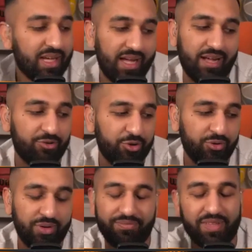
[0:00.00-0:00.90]
I don't know
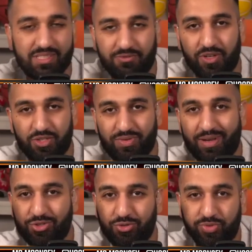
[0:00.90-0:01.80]
if that's the first
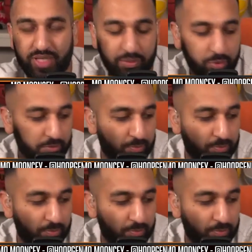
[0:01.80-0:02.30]
round you really want.